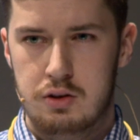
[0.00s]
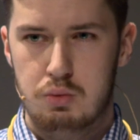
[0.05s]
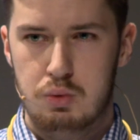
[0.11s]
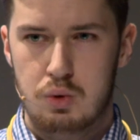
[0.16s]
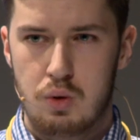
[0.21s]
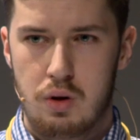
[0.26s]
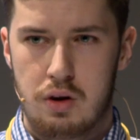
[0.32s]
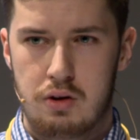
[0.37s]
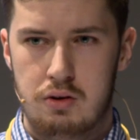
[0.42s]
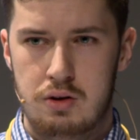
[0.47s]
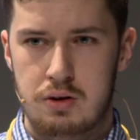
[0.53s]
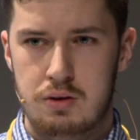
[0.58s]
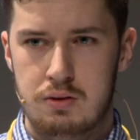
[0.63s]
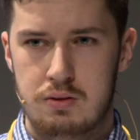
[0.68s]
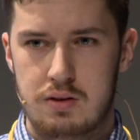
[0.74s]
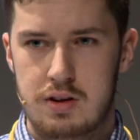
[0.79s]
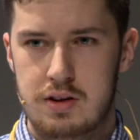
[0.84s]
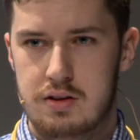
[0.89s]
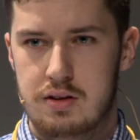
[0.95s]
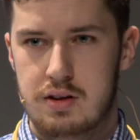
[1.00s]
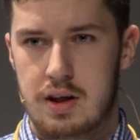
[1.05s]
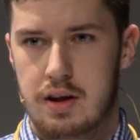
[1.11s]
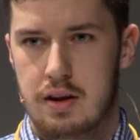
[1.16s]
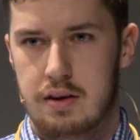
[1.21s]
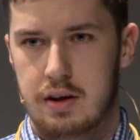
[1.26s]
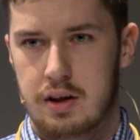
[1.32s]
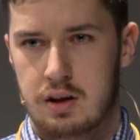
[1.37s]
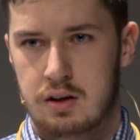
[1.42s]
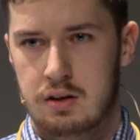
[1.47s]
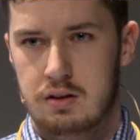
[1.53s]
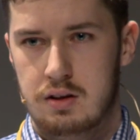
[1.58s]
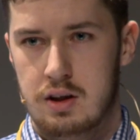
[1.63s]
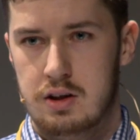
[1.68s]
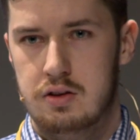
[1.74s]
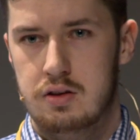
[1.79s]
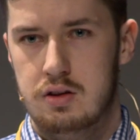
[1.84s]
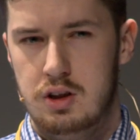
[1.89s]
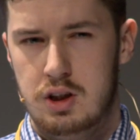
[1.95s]
walkthrough isn't anything
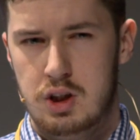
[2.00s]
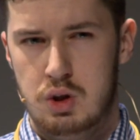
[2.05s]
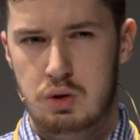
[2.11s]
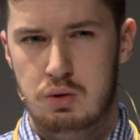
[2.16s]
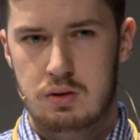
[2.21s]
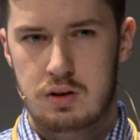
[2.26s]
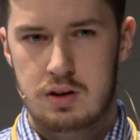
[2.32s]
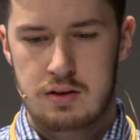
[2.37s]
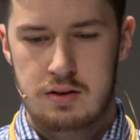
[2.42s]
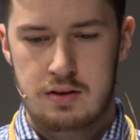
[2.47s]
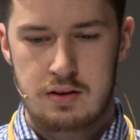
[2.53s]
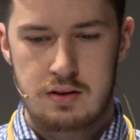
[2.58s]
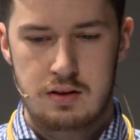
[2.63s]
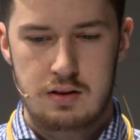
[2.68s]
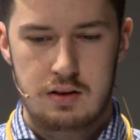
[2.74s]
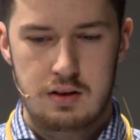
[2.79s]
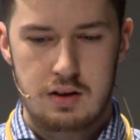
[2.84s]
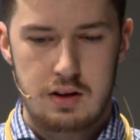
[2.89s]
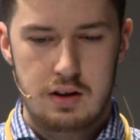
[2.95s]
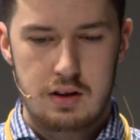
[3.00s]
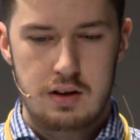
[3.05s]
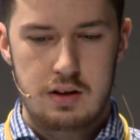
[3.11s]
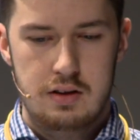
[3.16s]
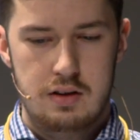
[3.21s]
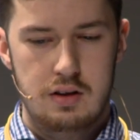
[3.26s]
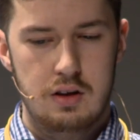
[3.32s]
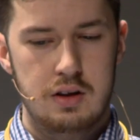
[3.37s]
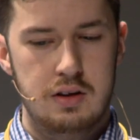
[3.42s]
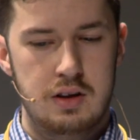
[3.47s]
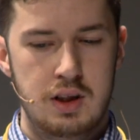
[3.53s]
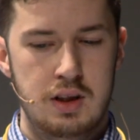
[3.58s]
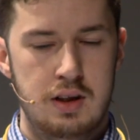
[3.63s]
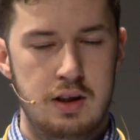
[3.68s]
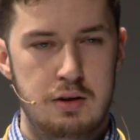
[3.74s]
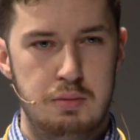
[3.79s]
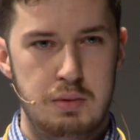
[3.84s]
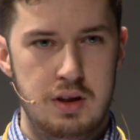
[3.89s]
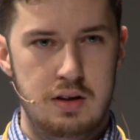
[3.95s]
that's new. It's an idea
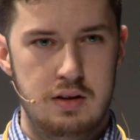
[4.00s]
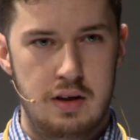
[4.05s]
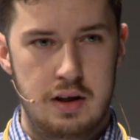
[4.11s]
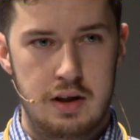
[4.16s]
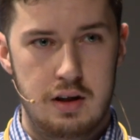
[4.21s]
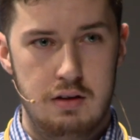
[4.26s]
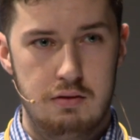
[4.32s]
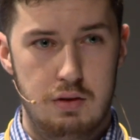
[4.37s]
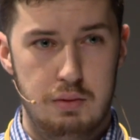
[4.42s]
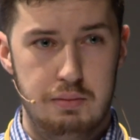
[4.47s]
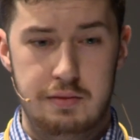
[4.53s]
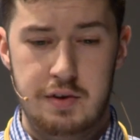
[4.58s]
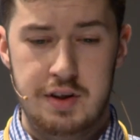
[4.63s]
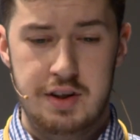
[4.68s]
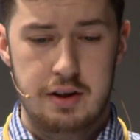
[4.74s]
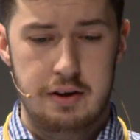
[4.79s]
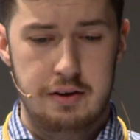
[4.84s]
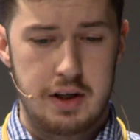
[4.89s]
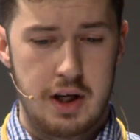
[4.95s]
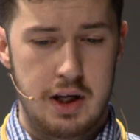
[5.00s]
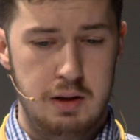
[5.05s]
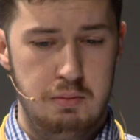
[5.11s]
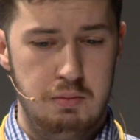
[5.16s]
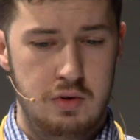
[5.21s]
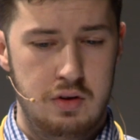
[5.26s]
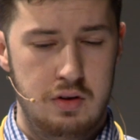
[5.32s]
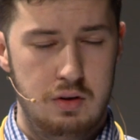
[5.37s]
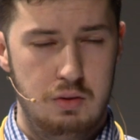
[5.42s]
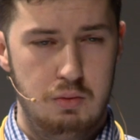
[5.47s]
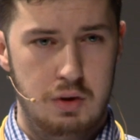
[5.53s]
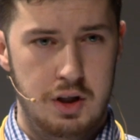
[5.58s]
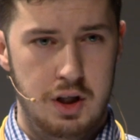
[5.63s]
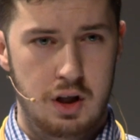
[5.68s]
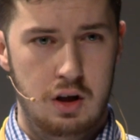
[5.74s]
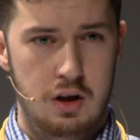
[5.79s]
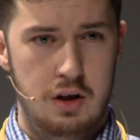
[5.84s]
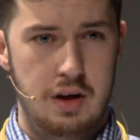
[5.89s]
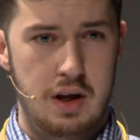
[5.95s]
that's been taken from video games, where
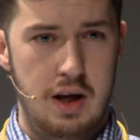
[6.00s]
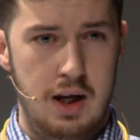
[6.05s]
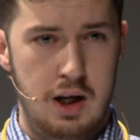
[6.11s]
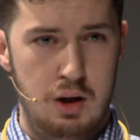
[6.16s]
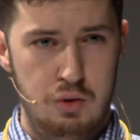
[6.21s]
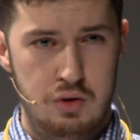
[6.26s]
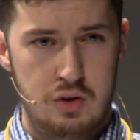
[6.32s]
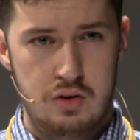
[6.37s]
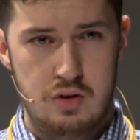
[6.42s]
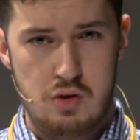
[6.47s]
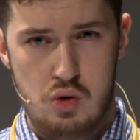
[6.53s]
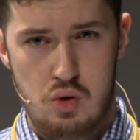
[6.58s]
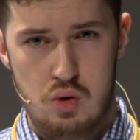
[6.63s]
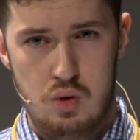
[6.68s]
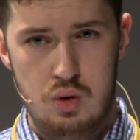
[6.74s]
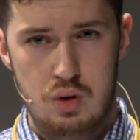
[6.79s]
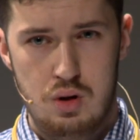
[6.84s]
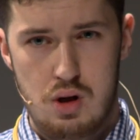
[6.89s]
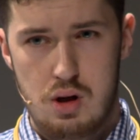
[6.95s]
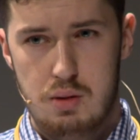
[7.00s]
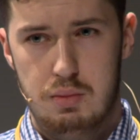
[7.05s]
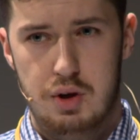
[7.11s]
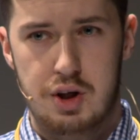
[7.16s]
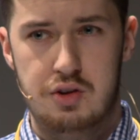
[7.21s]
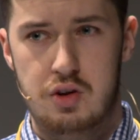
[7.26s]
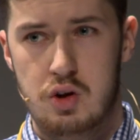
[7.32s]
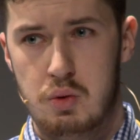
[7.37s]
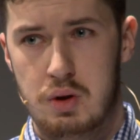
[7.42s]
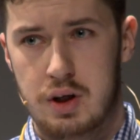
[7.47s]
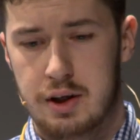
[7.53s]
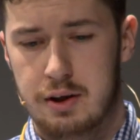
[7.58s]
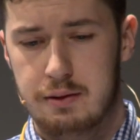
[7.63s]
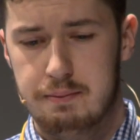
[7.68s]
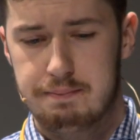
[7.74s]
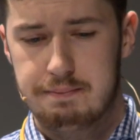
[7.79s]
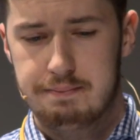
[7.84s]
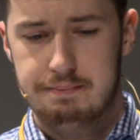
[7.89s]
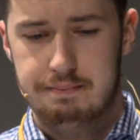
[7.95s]
you learn how to do by doing.
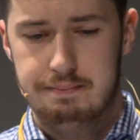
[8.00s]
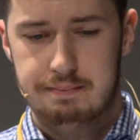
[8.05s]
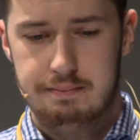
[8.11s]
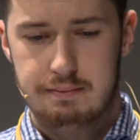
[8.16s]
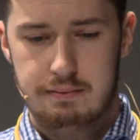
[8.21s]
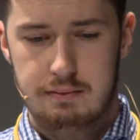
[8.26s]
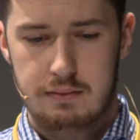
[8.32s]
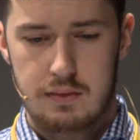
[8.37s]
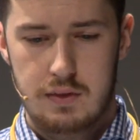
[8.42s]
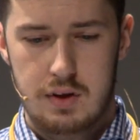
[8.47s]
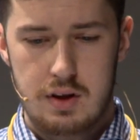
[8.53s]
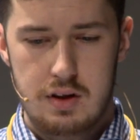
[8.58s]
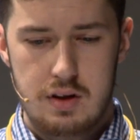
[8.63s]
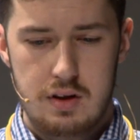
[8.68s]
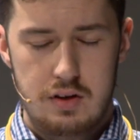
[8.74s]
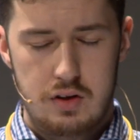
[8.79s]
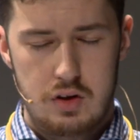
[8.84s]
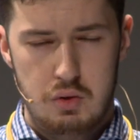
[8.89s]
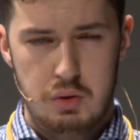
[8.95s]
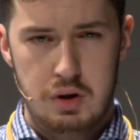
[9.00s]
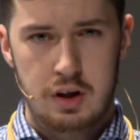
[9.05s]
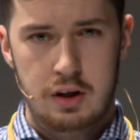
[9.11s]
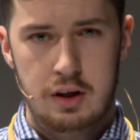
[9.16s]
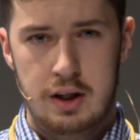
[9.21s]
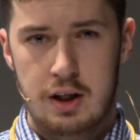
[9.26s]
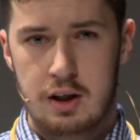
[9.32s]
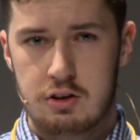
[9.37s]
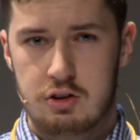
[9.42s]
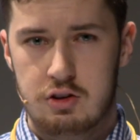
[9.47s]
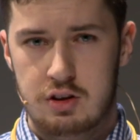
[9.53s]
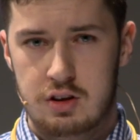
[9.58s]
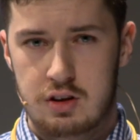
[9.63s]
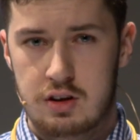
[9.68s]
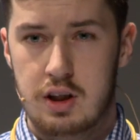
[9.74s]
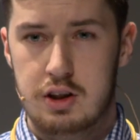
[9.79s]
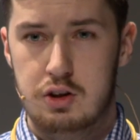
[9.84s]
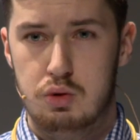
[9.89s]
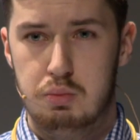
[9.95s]
Doing the
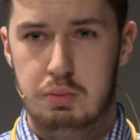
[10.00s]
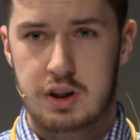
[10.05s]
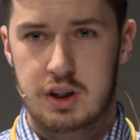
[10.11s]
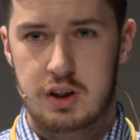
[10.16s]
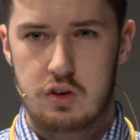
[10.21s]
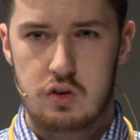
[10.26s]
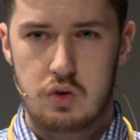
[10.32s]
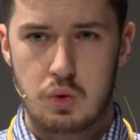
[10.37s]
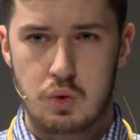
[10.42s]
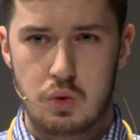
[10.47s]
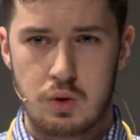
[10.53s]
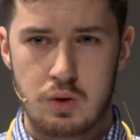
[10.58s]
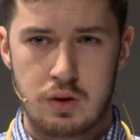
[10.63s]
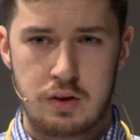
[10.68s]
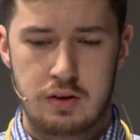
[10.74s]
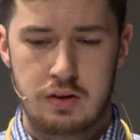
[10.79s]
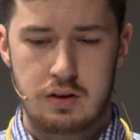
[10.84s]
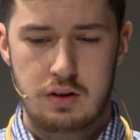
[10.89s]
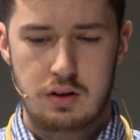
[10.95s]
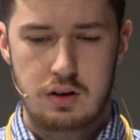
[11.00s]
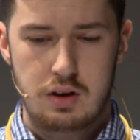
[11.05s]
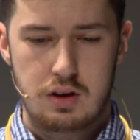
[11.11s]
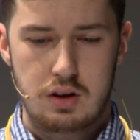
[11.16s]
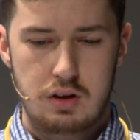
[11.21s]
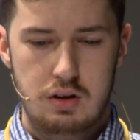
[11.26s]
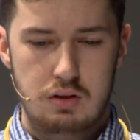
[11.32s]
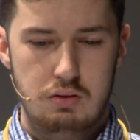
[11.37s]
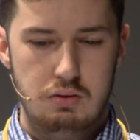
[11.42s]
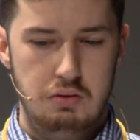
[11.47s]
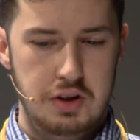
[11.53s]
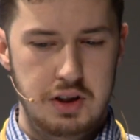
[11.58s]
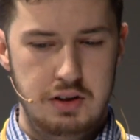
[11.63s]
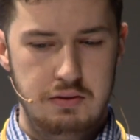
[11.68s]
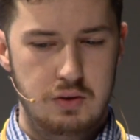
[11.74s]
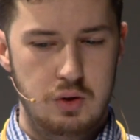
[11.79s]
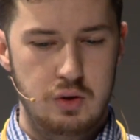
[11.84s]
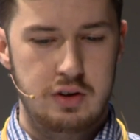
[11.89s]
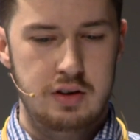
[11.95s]
action that you're being taught
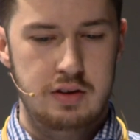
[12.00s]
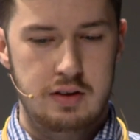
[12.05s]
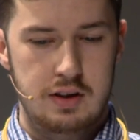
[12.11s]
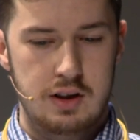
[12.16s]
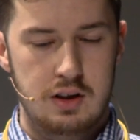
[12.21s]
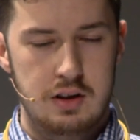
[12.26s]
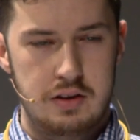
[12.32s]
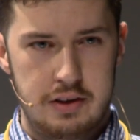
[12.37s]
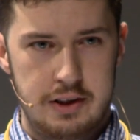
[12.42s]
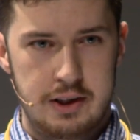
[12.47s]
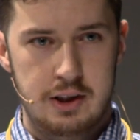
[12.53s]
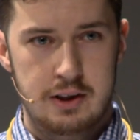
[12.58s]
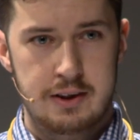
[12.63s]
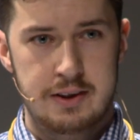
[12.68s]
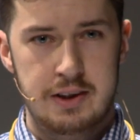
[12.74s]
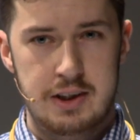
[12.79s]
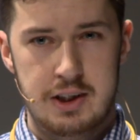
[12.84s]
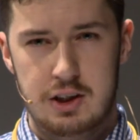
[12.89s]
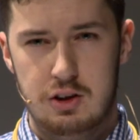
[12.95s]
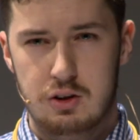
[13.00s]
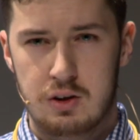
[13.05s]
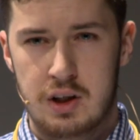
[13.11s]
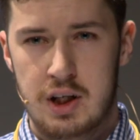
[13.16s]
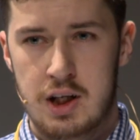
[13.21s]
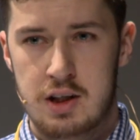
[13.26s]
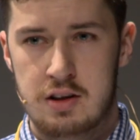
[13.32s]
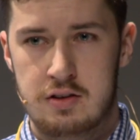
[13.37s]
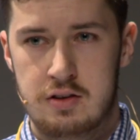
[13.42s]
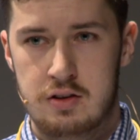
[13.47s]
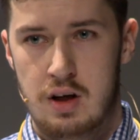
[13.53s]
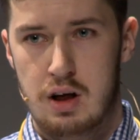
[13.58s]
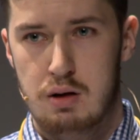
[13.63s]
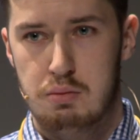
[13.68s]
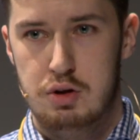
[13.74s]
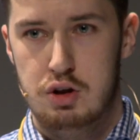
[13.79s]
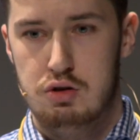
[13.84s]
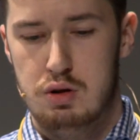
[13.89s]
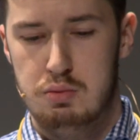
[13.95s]
reinforces the idea in your head to
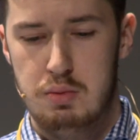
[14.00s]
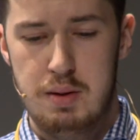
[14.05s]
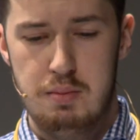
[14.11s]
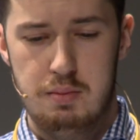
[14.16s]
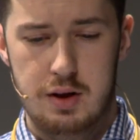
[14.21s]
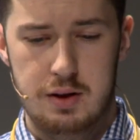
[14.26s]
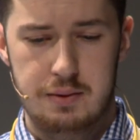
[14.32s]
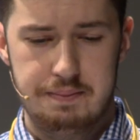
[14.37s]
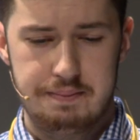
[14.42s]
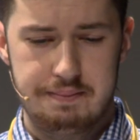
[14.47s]
help you remember.